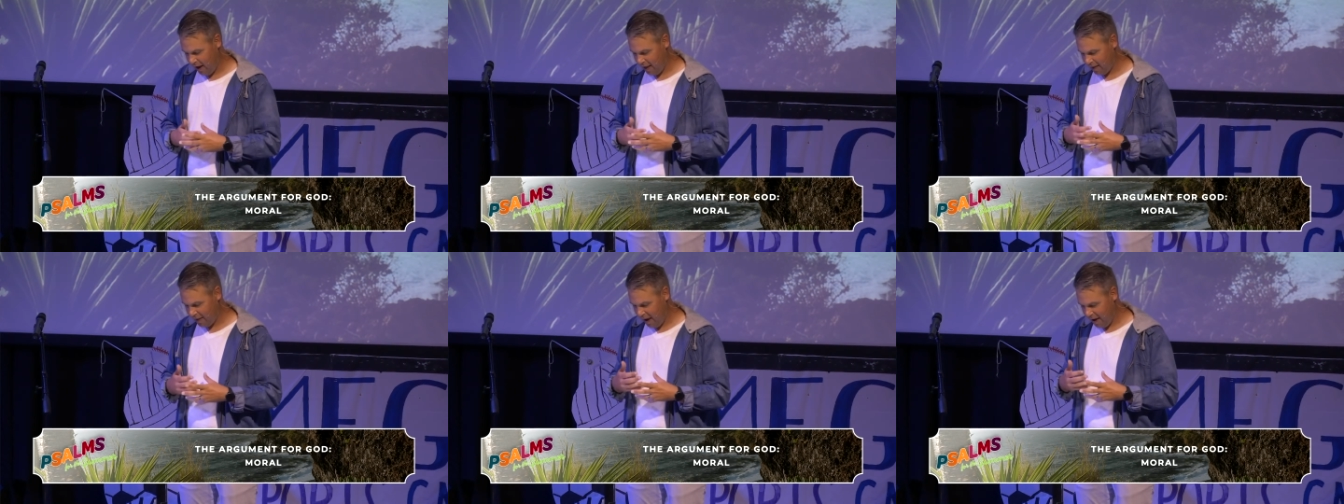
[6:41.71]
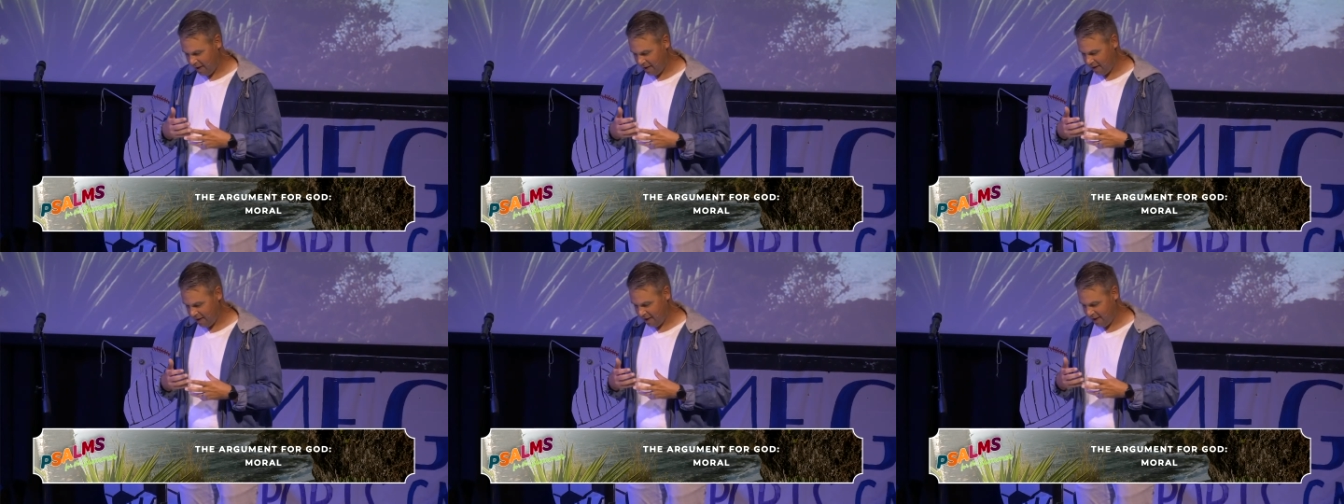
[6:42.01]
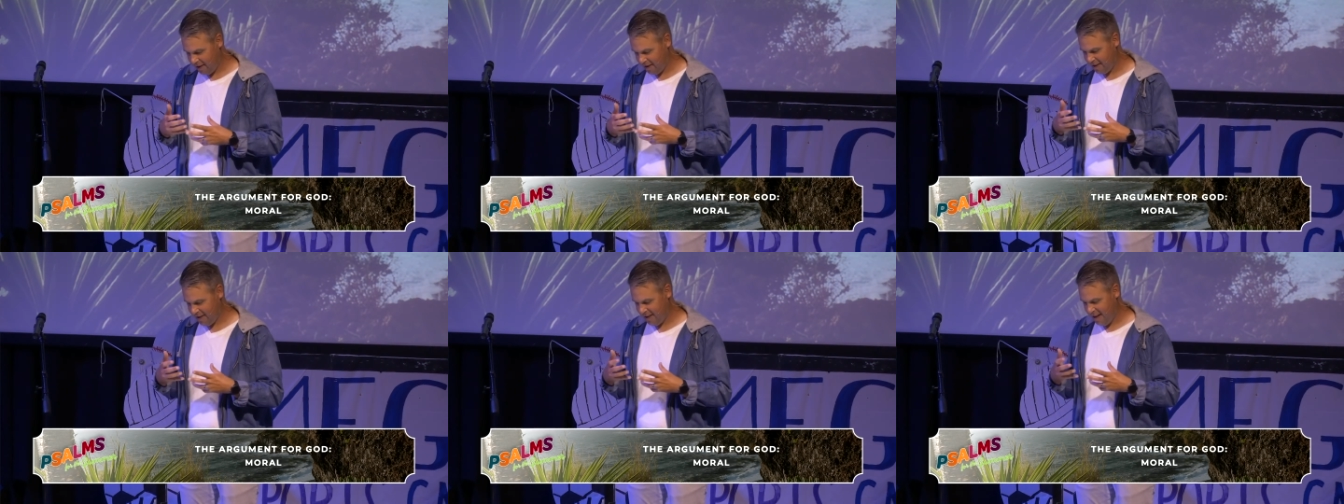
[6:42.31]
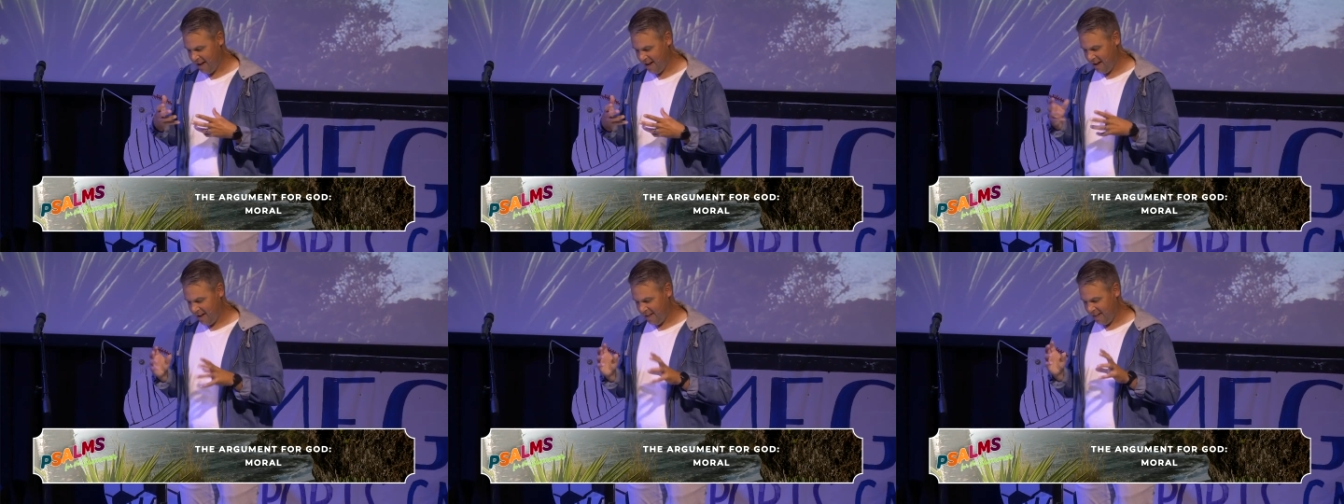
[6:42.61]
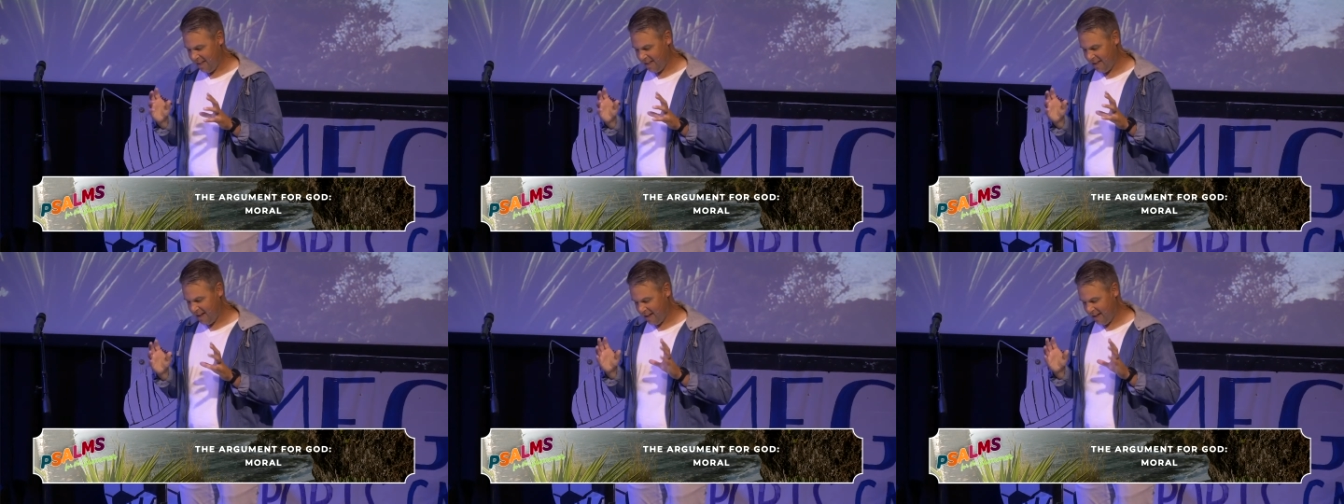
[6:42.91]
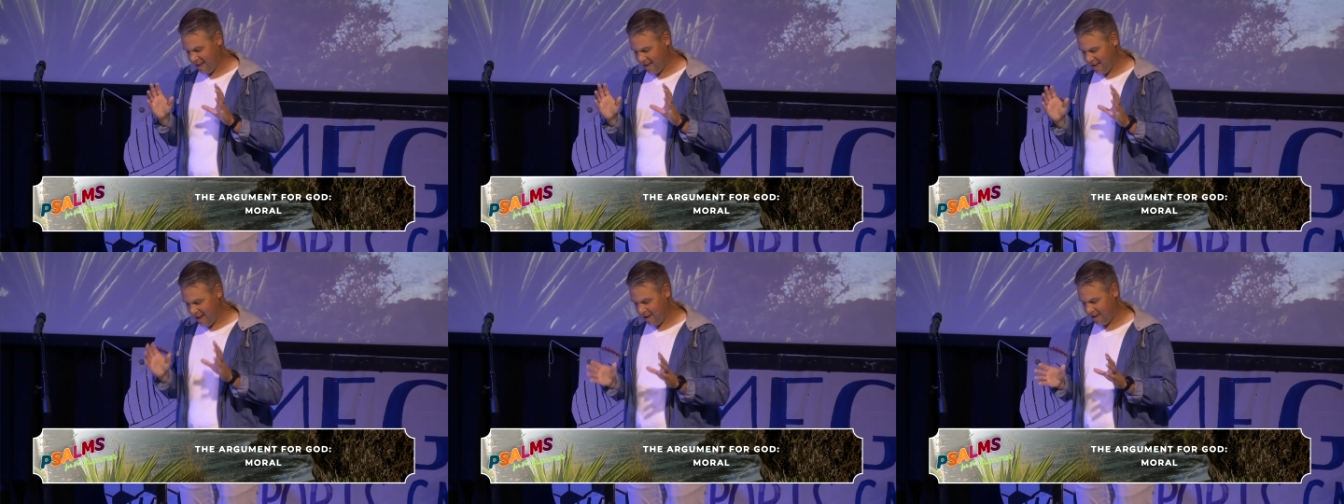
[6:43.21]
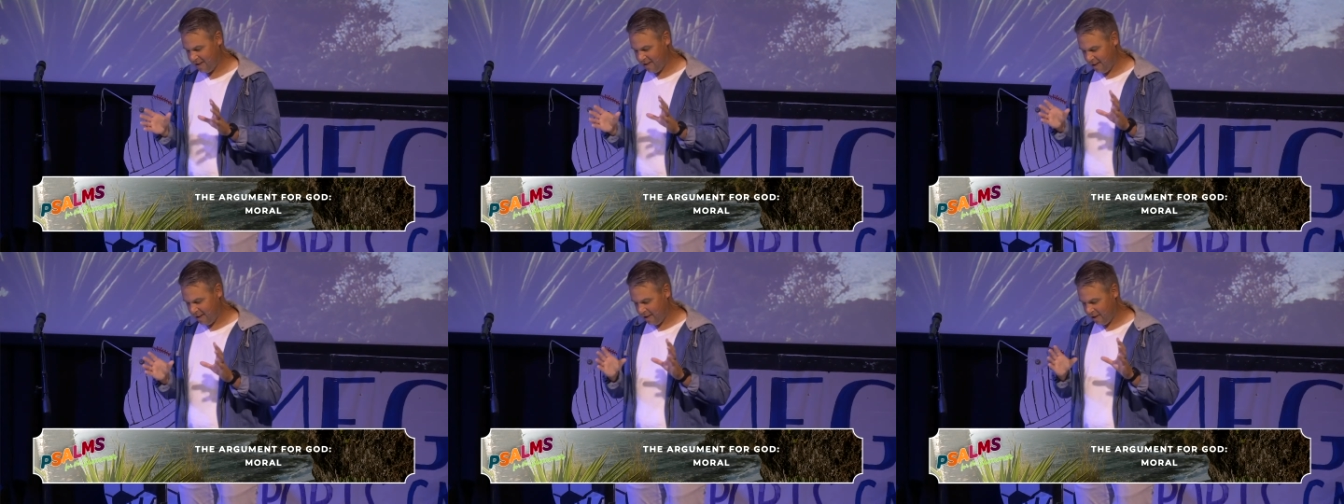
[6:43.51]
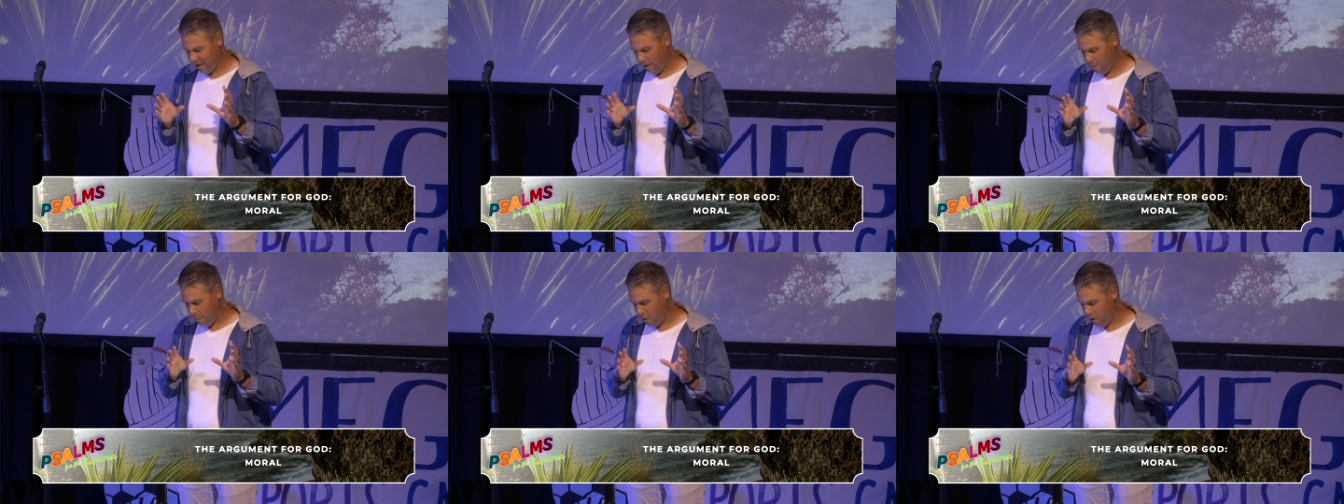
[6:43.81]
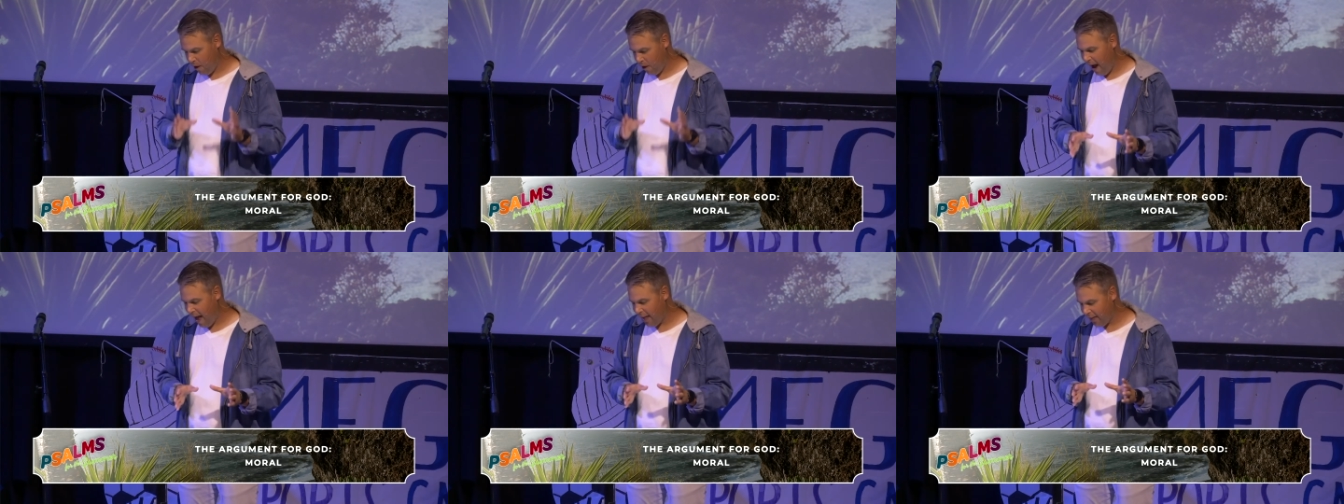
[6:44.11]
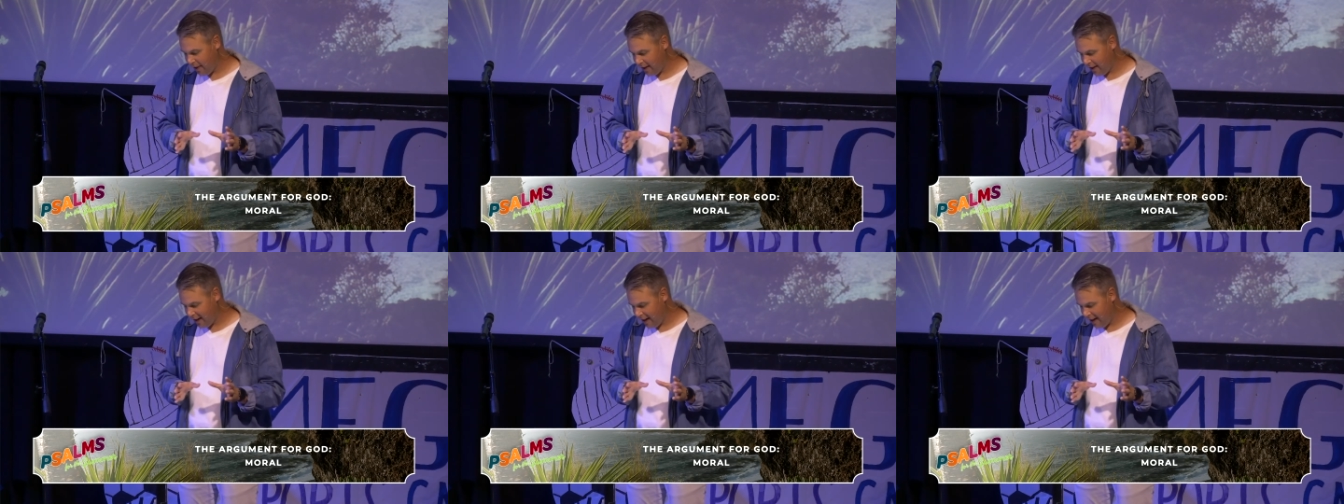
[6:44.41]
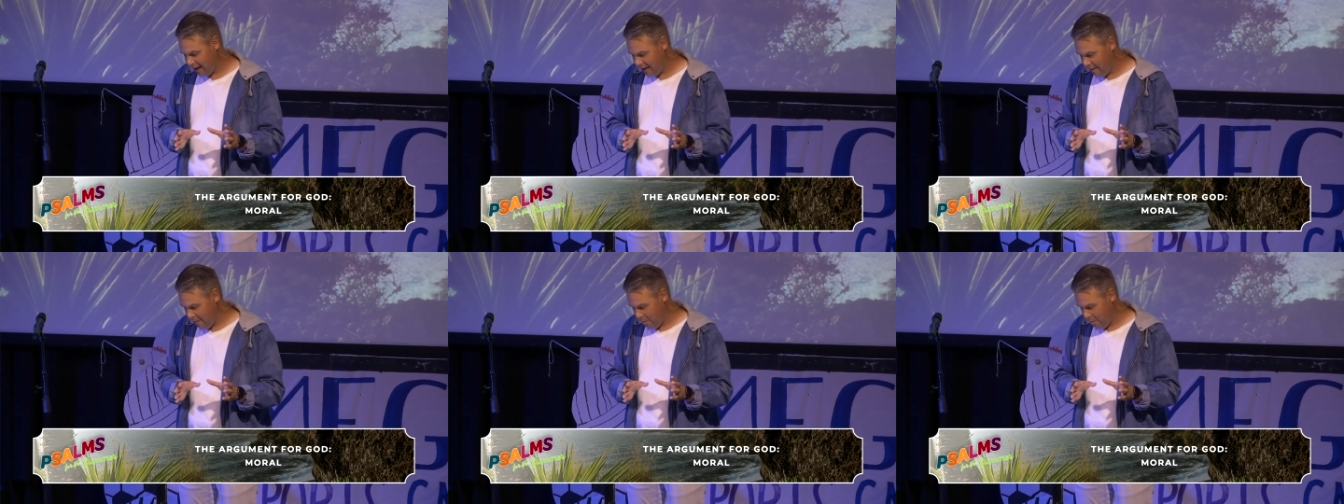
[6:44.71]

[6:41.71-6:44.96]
and that is that the existence of morality